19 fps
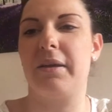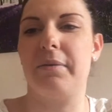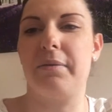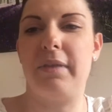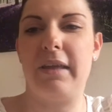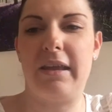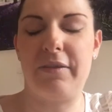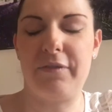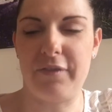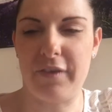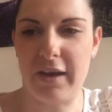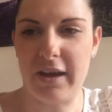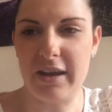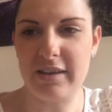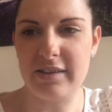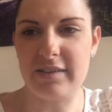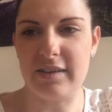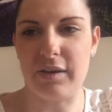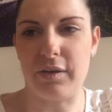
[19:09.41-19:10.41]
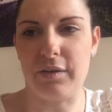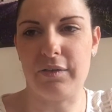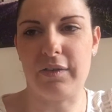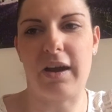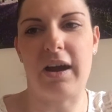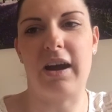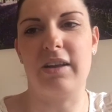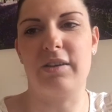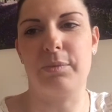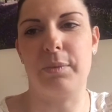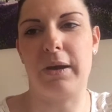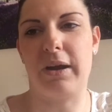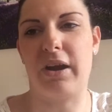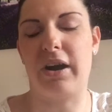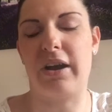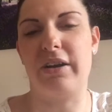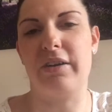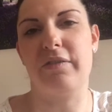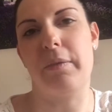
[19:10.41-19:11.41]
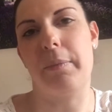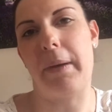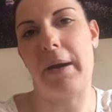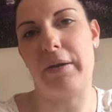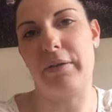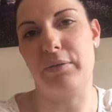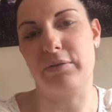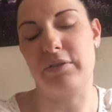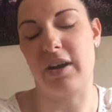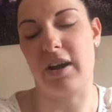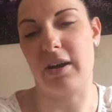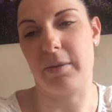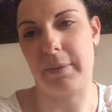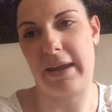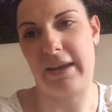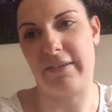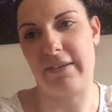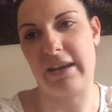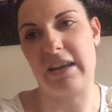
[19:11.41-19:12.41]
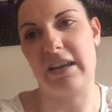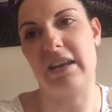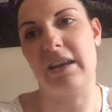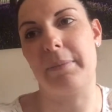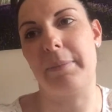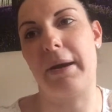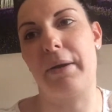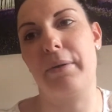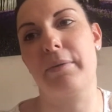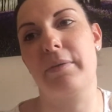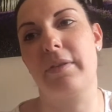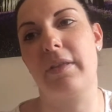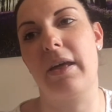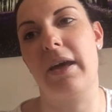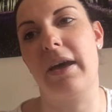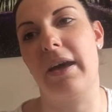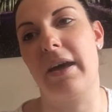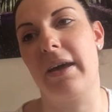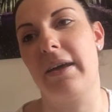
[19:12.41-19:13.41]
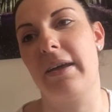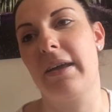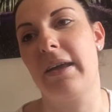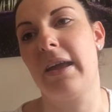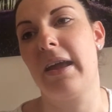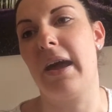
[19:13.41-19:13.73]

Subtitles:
the first lot of cards were kind of about your dark period and about the